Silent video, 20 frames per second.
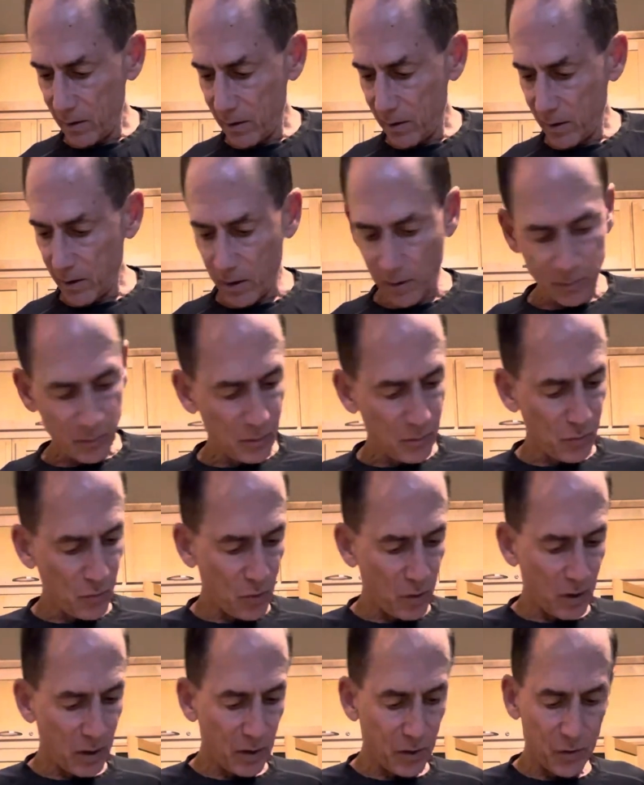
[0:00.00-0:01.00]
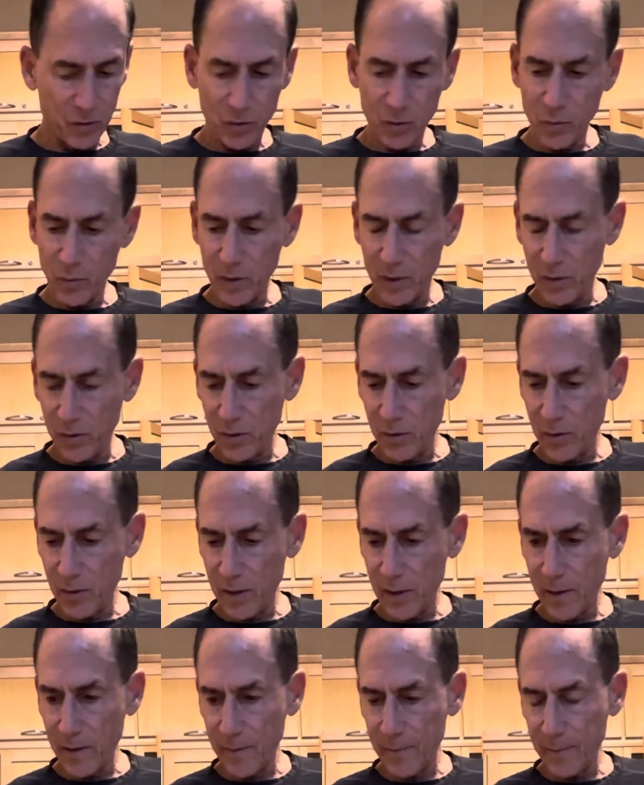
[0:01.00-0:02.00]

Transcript: A couple more I'll squeeze in there.